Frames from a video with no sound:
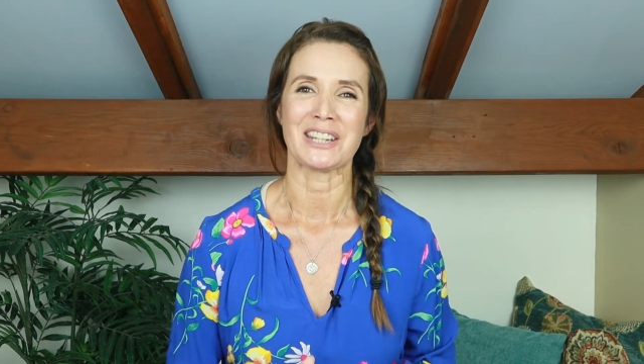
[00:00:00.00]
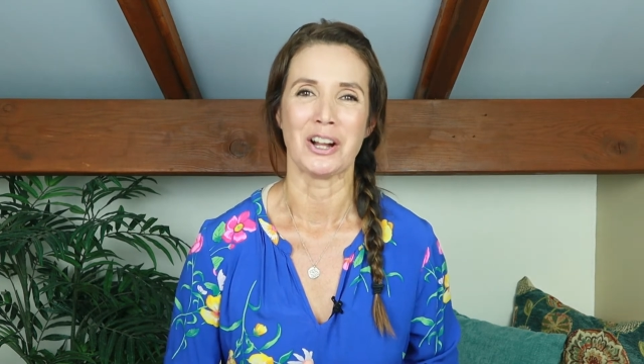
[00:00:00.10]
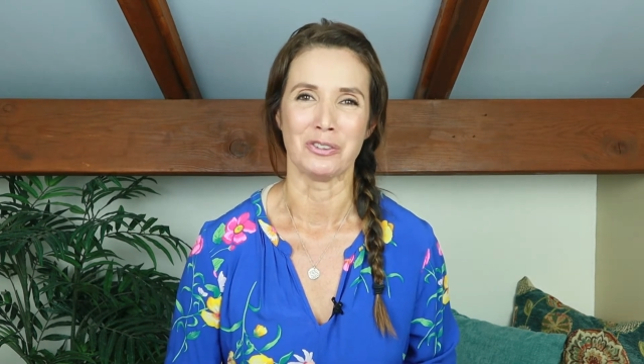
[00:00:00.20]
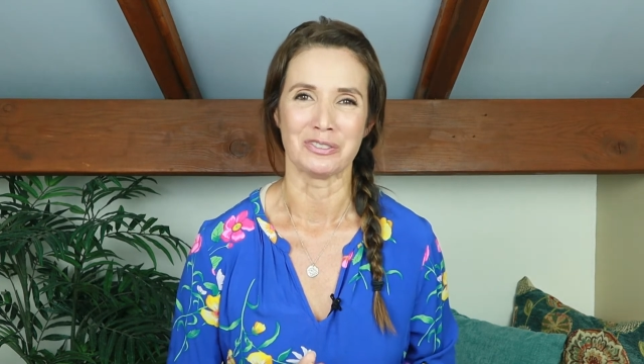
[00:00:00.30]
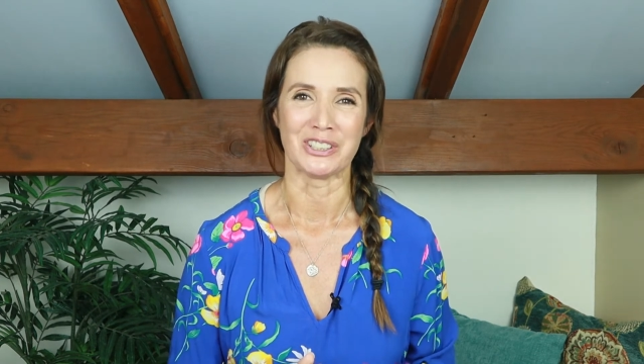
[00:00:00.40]

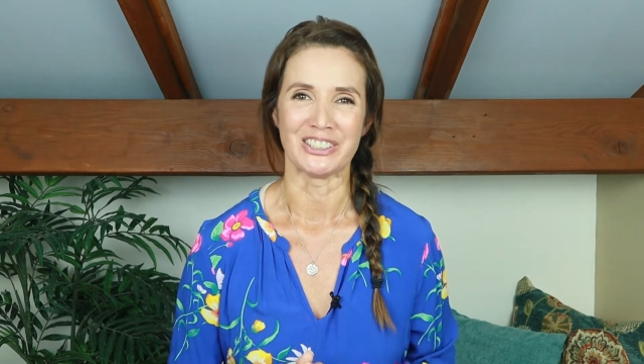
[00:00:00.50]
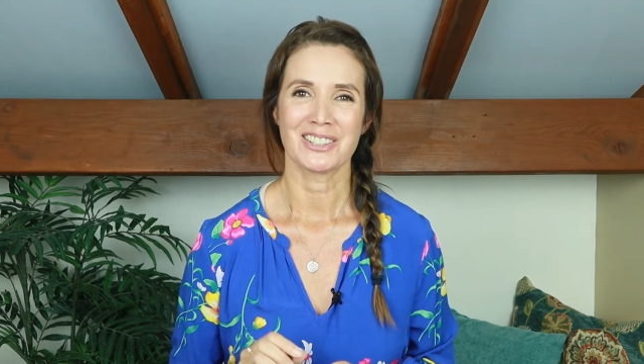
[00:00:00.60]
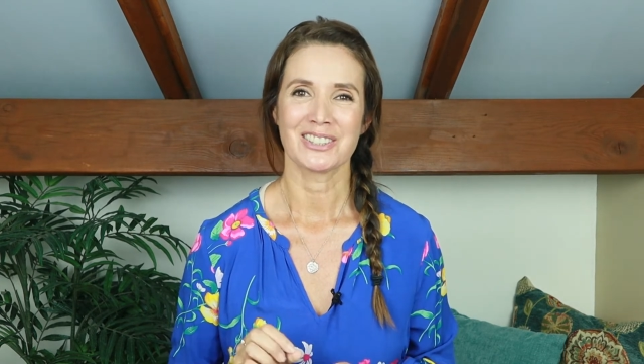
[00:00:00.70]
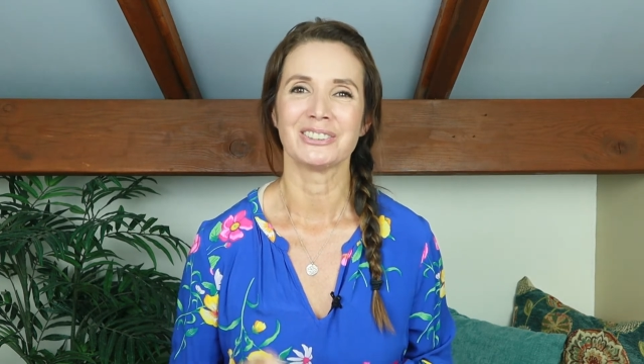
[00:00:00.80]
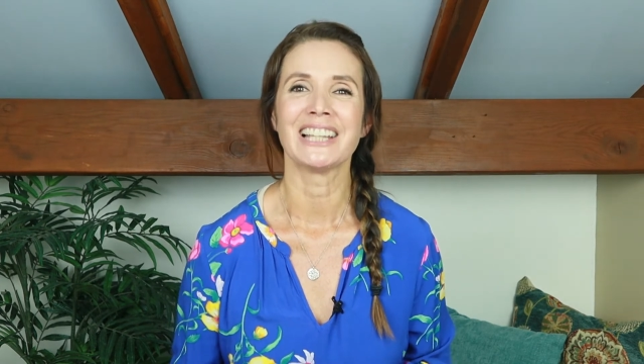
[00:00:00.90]
helpful.
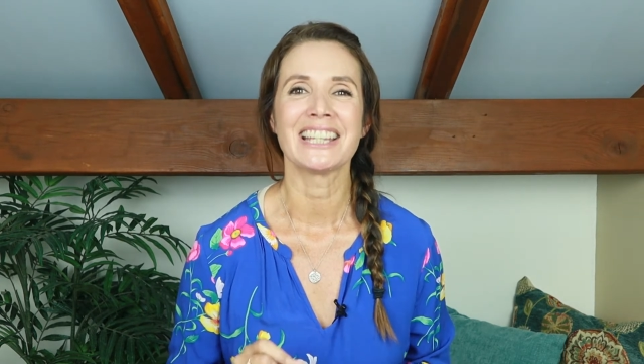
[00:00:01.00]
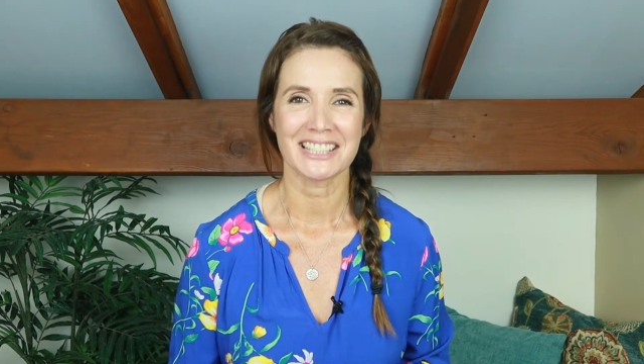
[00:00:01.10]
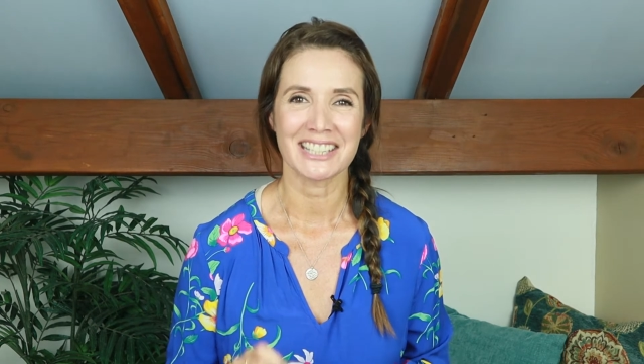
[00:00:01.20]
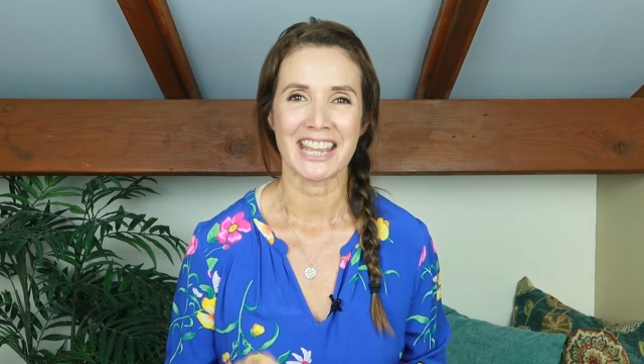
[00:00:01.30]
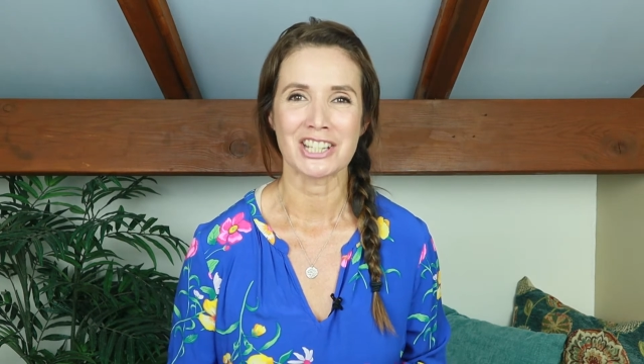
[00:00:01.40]
So let's
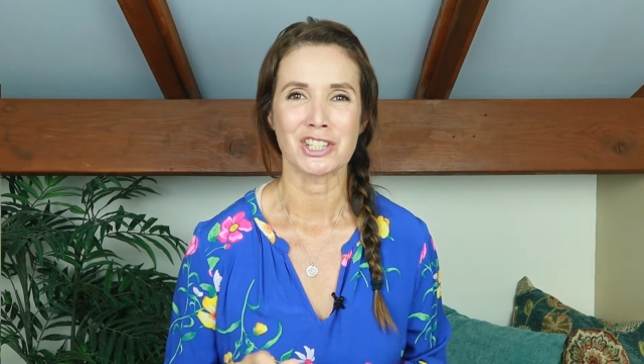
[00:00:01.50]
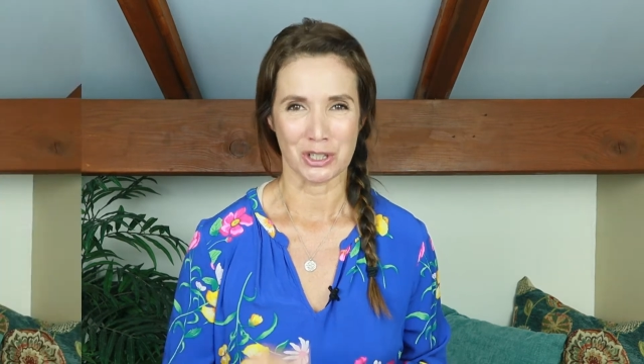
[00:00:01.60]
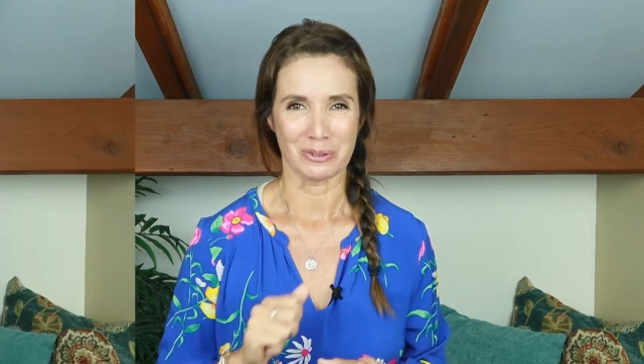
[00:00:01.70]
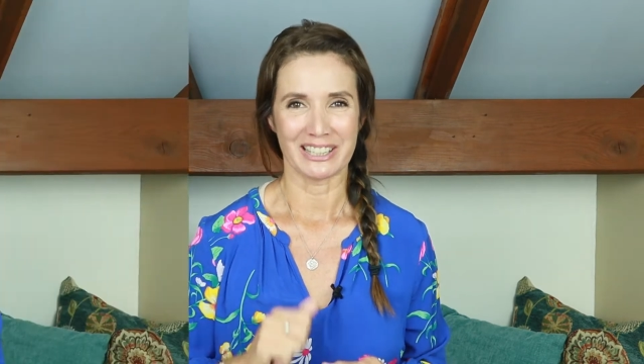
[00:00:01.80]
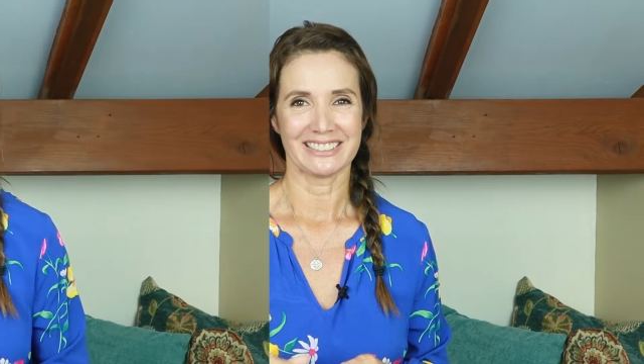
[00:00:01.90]
get to it.